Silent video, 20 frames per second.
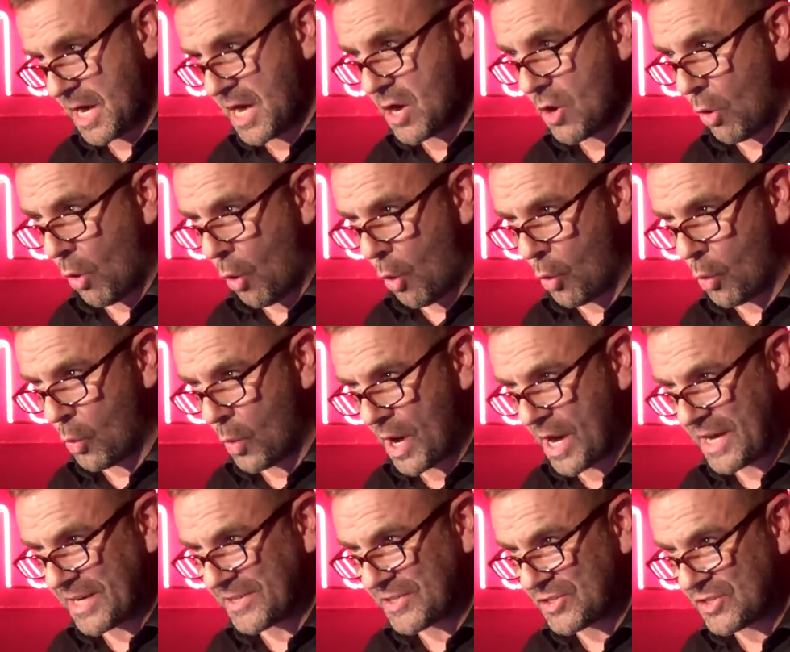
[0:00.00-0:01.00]
He
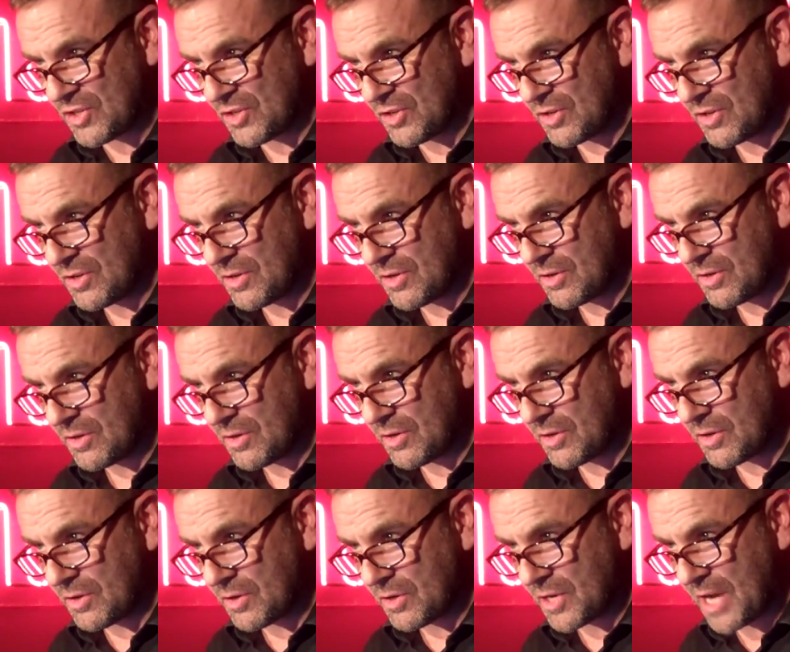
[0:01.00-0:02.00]
always
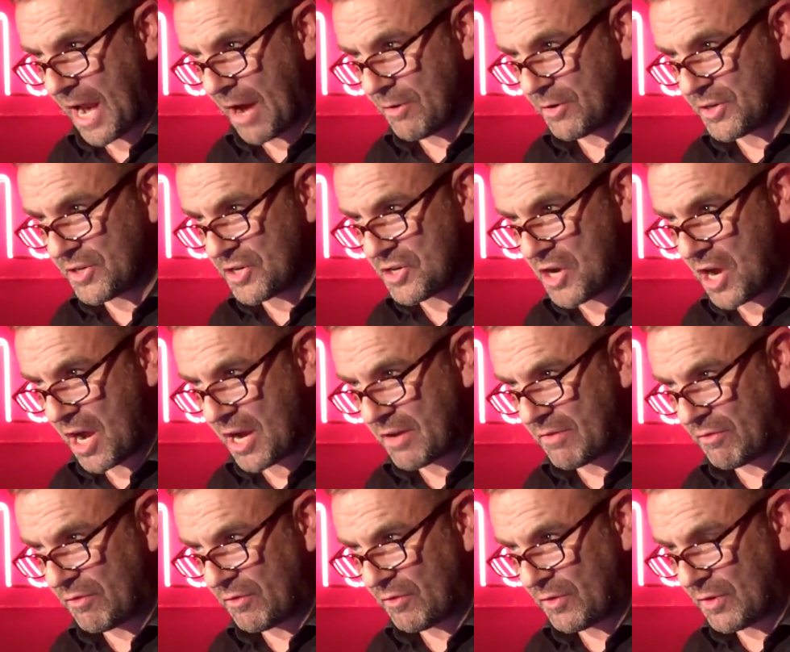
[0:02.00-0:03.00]
carried a
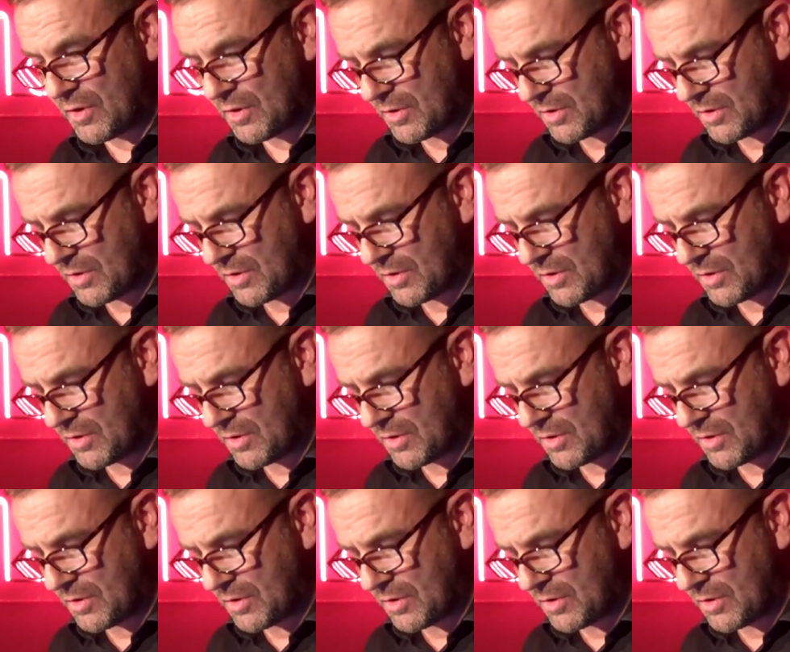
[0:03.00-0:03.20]
knife.